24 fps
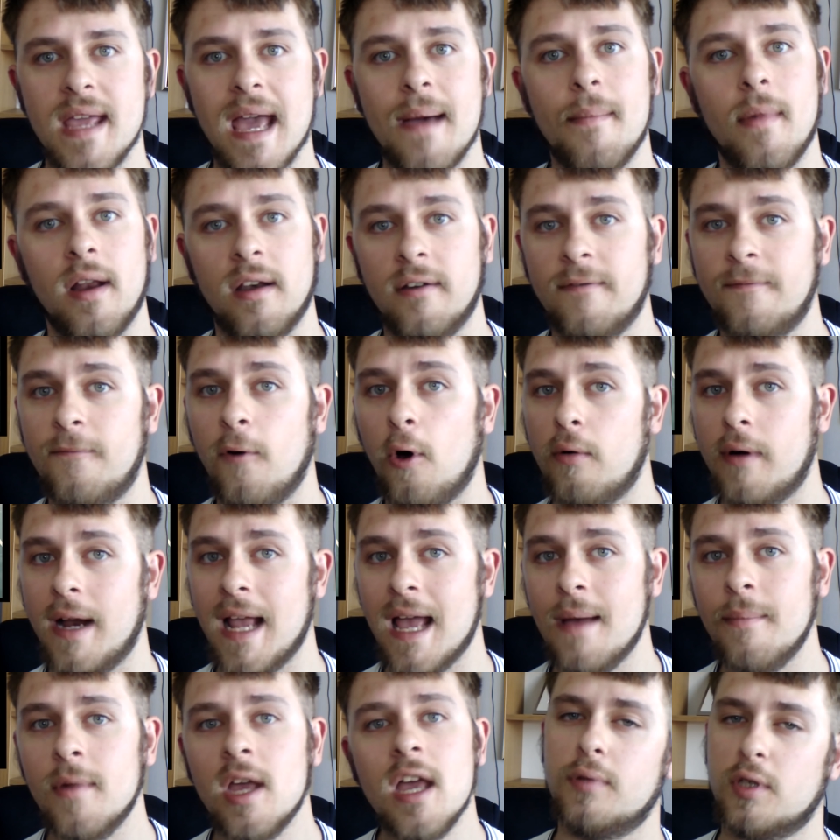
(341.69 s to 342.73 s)
PM and 4
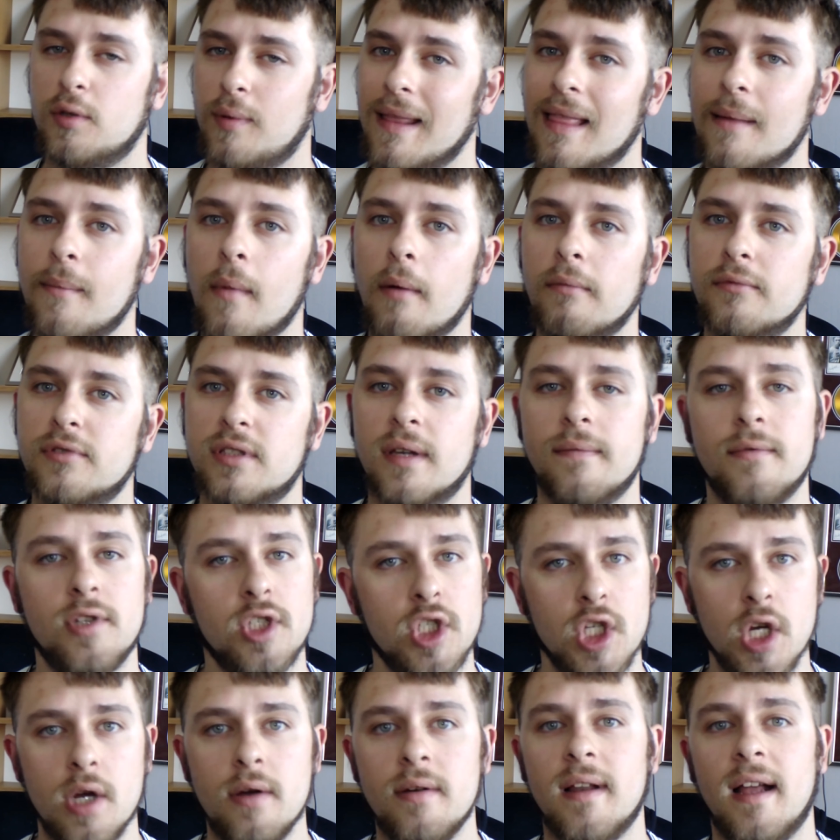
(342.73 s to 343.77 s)
AM between the months of
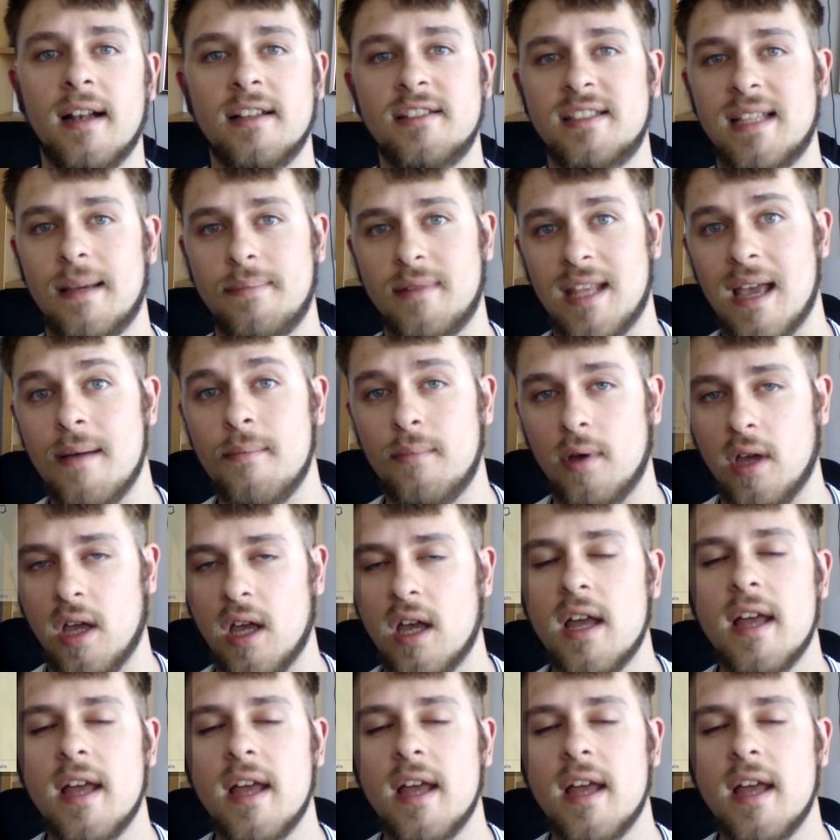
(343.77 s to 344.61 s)
June and September.